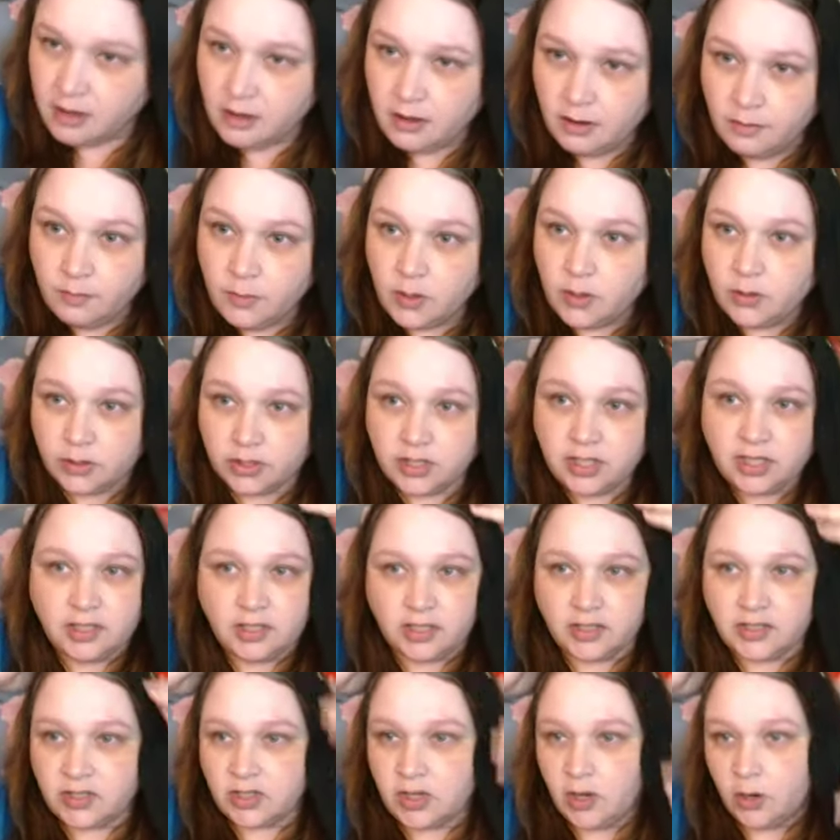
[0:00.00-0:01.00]
mostly
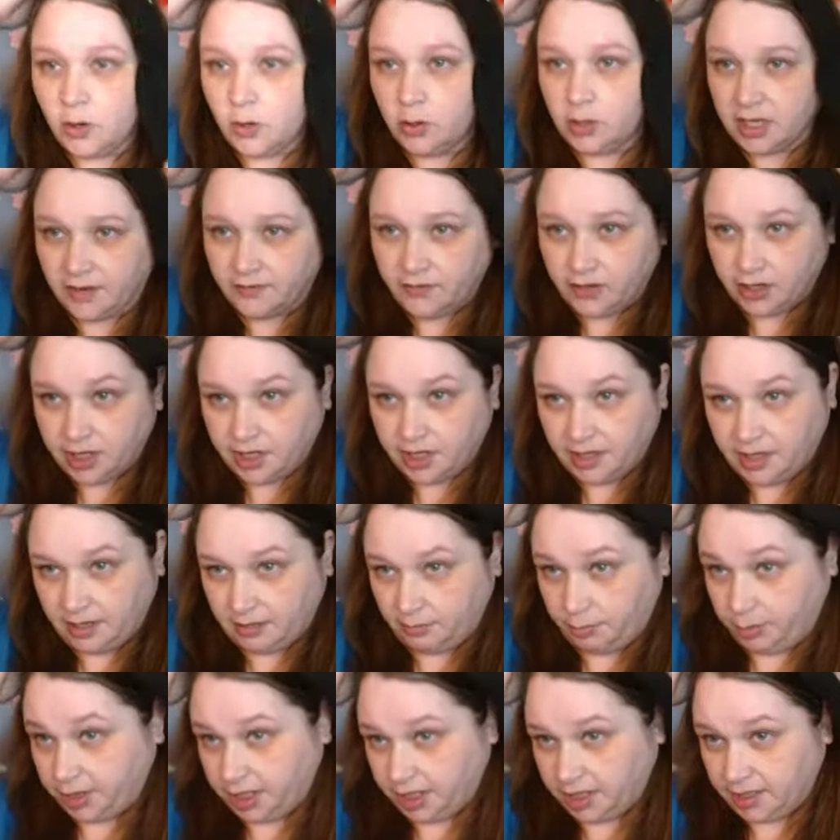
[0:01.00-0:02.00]
just to hold everything in
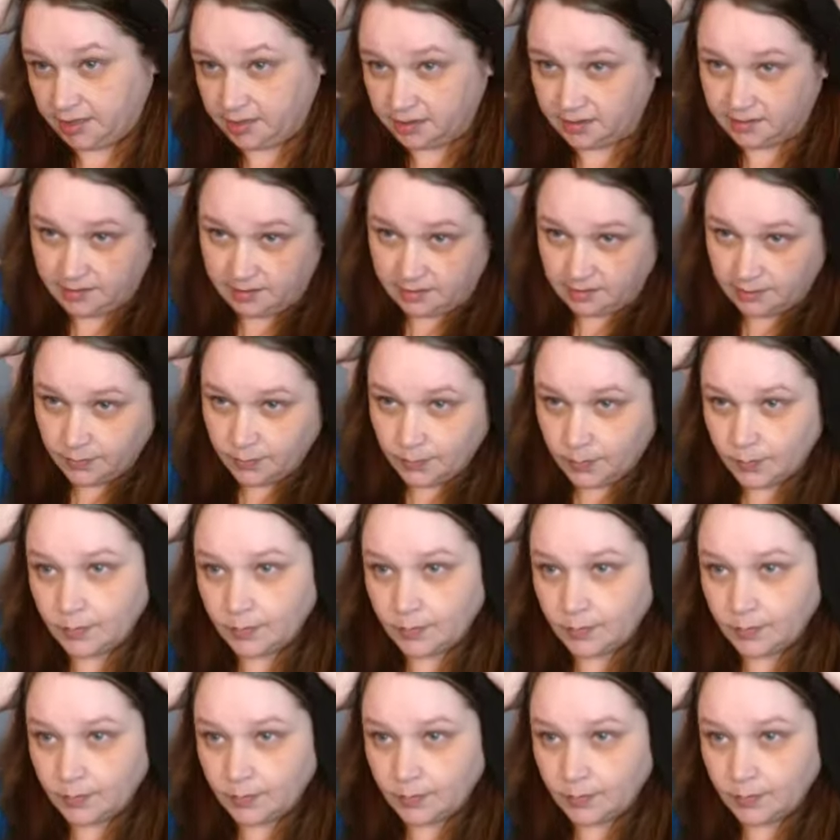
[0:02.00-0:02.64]
place.